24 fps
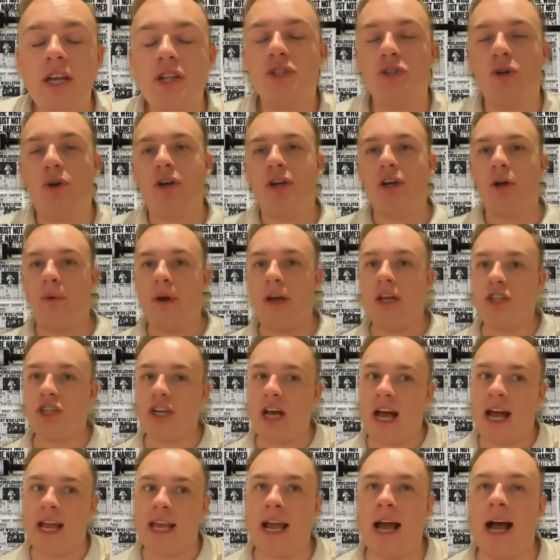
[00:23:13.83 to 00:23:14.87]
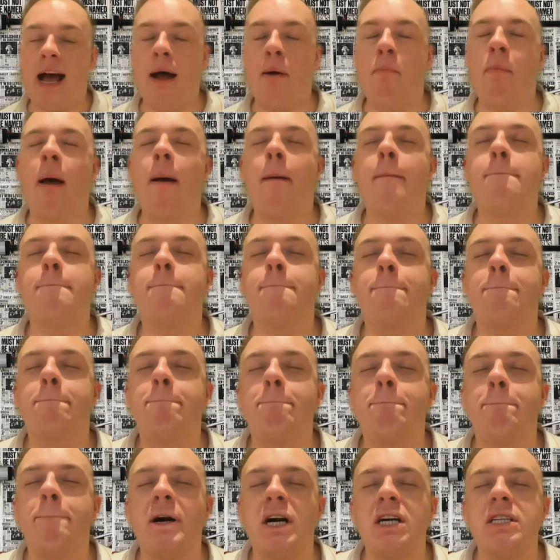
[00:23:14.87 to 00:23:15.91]
Talking of which, I am
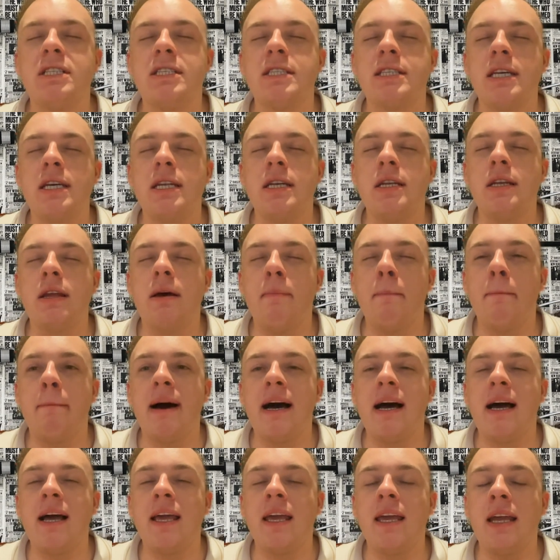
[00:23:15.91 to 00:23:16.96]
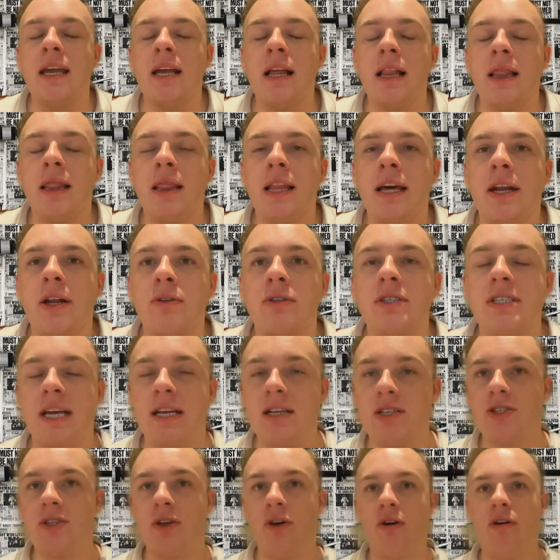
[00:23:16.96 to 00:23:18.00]
buzzing my little
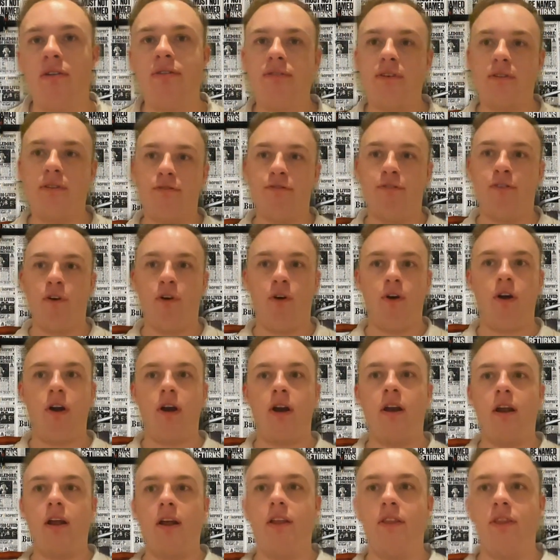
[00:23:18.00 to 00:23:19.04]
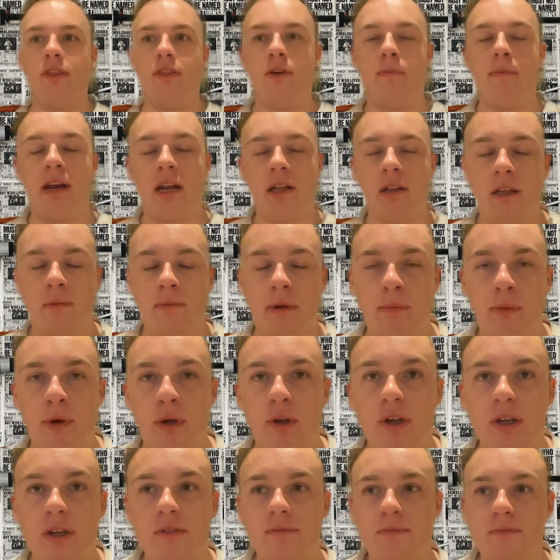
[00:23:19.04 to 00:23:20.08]
tits off for the Minalima book.